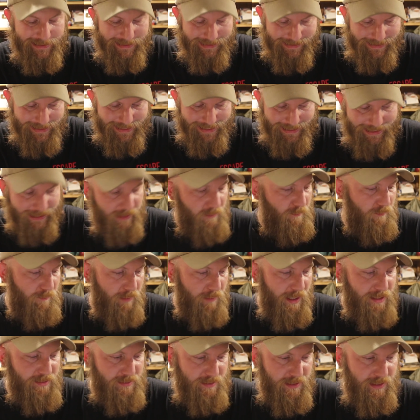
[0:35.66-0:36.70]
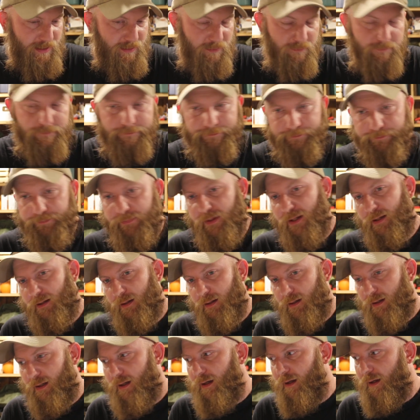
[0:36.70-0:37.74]
today, right now.
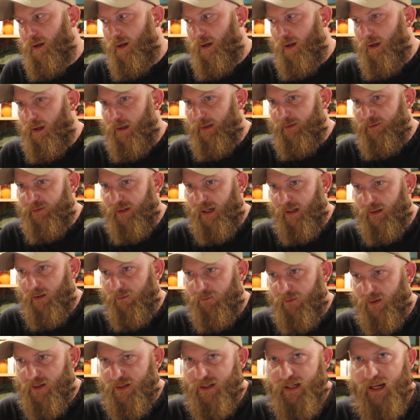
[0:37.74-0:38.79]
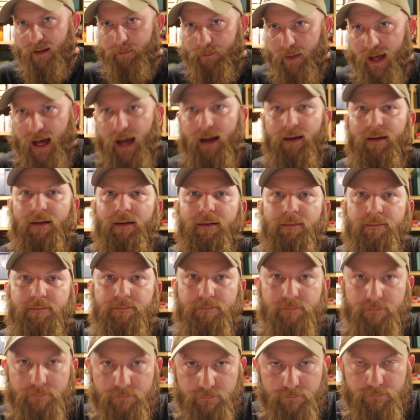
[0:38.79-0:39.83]
He signed the First Step Act.
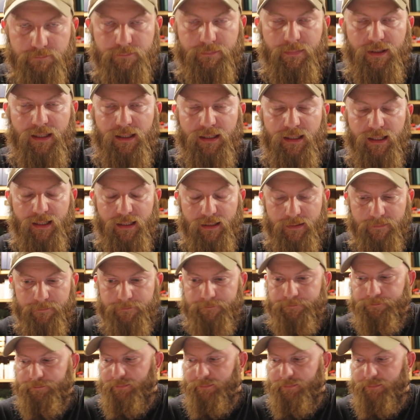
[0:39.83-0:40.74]
He did.